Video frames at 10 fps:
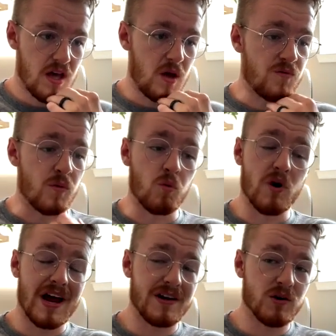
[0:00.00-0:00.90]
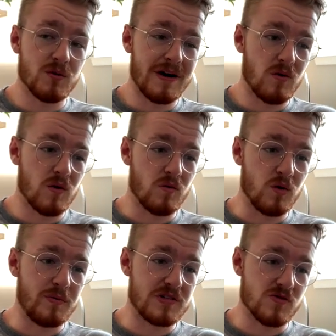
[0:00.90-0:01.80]
And from what I know about what
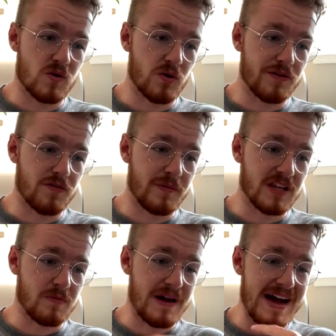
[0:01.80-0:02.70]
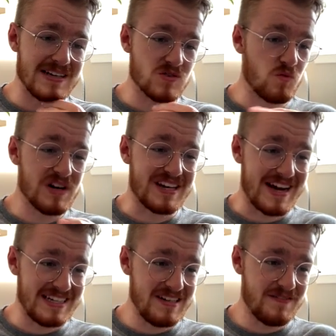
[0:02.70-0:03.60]
Whoop has recorded for me in the past,
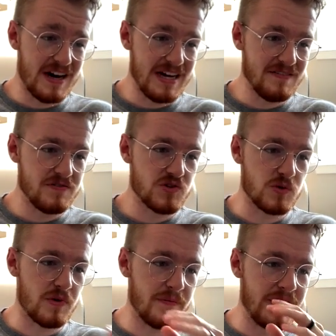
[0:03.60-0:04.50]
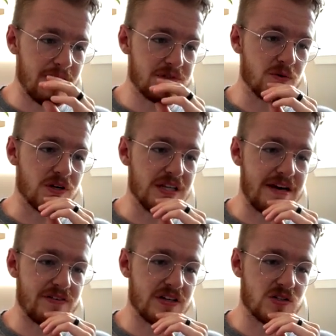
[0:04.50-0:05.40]
195 should bring me up to an
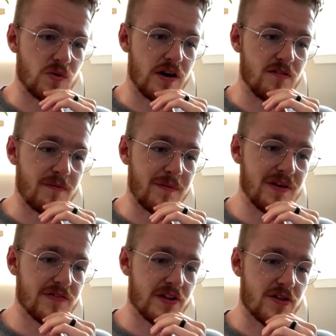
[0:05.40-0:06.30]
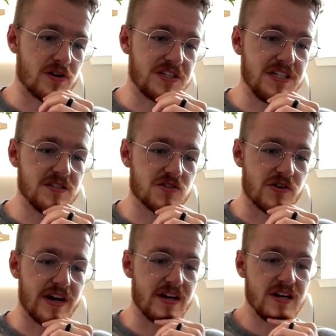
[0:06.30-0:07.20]
11, a 12, maybe even a 13
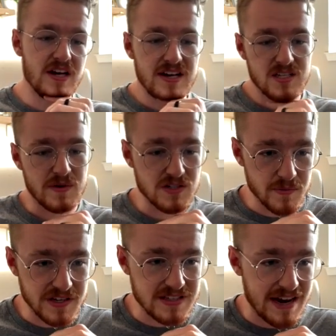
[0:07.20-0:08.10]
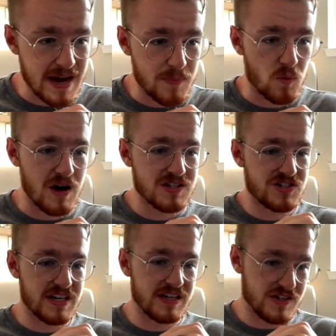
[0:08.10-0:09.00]
strain, especially because that Apple Watch
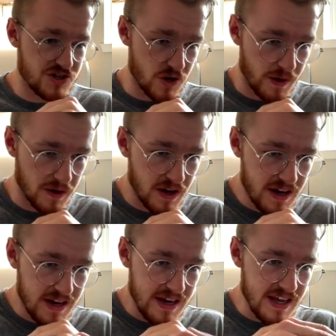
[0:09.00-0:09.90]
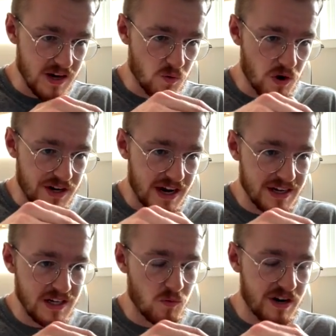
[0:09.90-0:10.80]
data is showing hitting
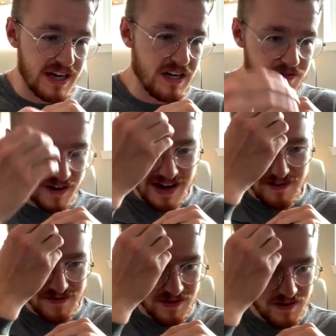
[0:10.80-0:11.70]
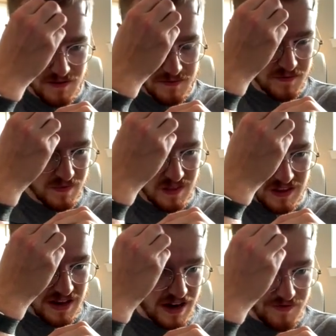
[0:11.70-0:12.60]
190, 185
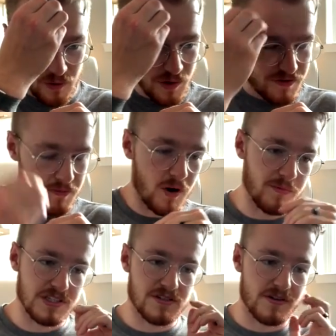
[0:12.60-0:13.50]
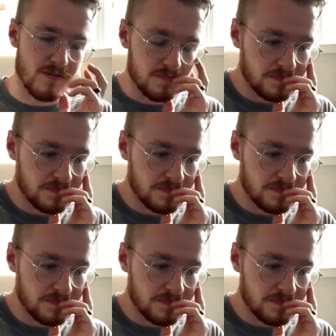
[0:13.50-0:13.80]
at a few different moments. So